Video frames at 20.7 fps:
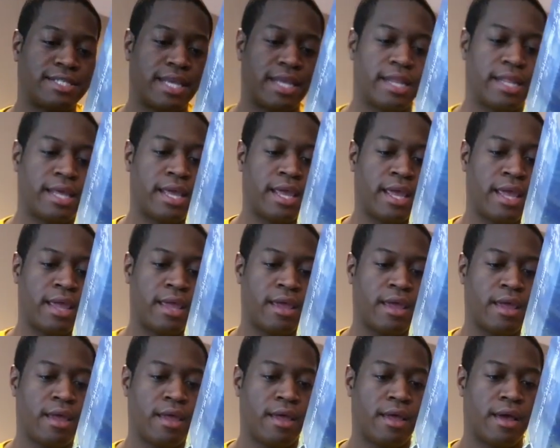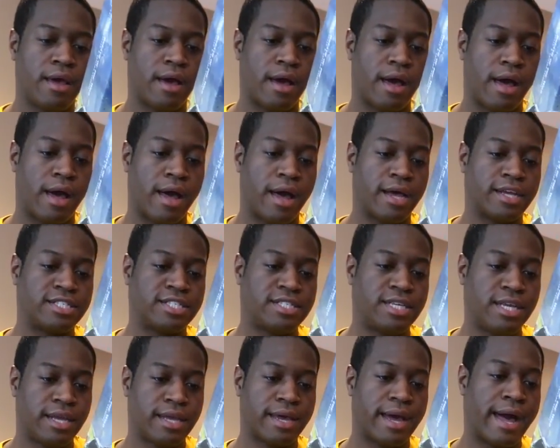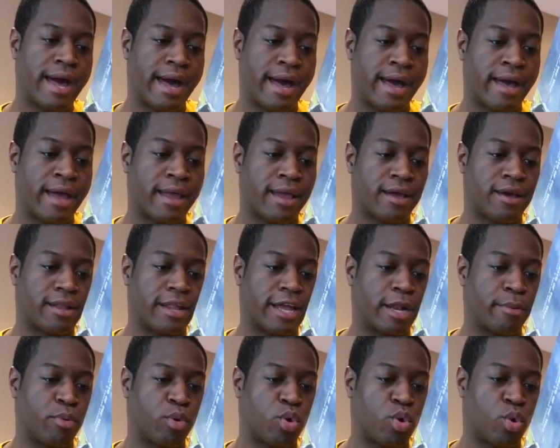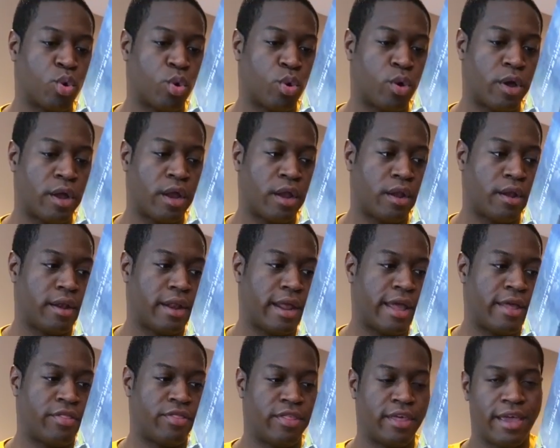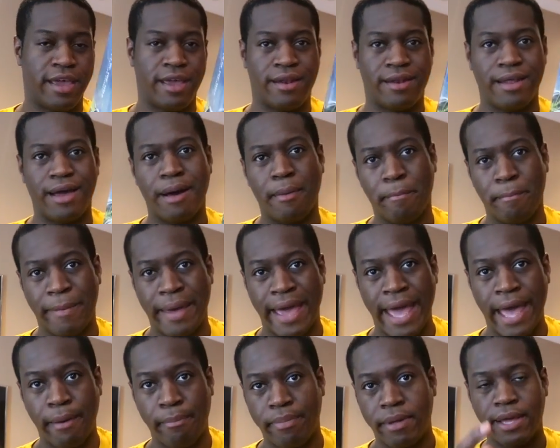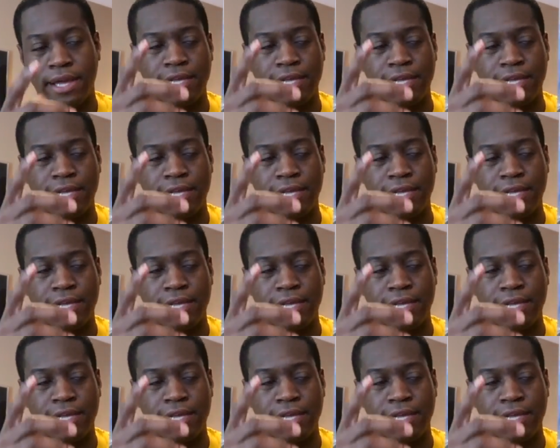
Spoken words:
CD, a Sheikah Eye collectible coin, and then a map